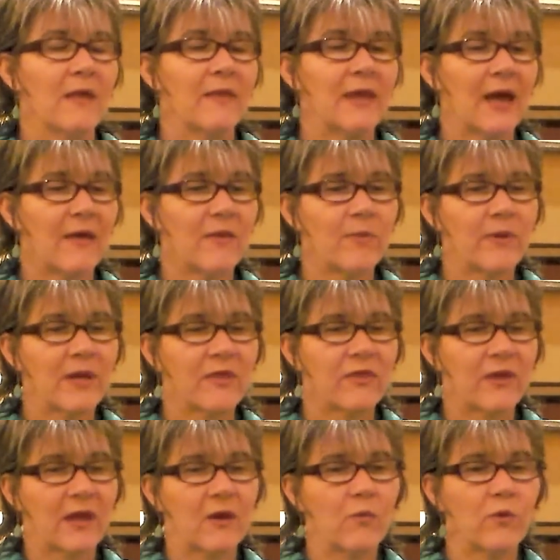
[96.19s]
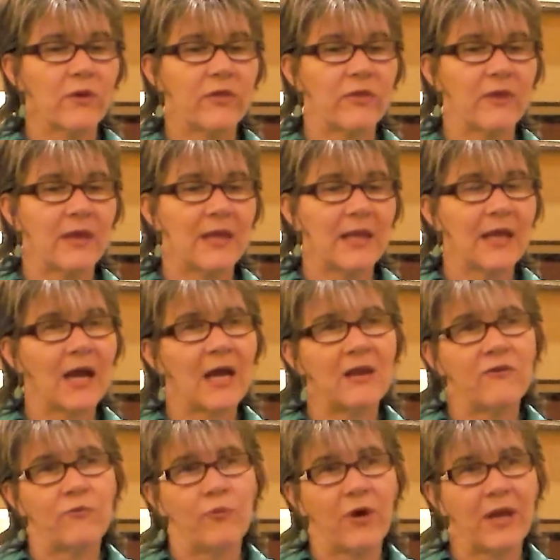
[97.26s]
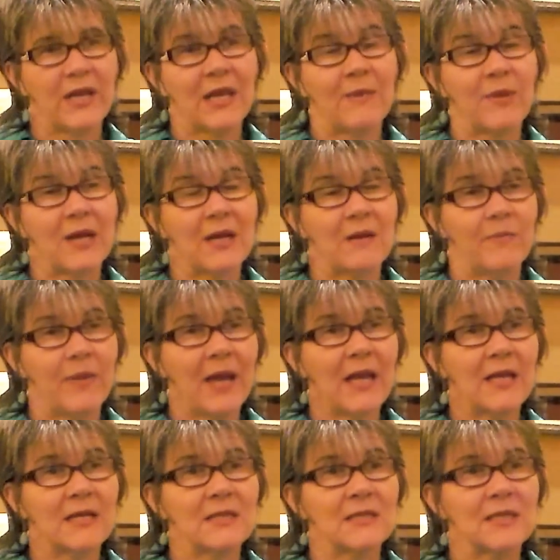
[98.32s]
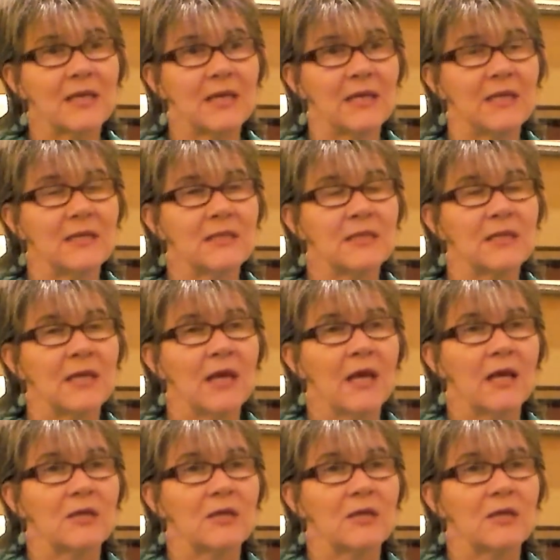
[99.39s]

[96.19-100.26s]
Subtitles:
The other big thing with any kind of brain chemical imbalance is,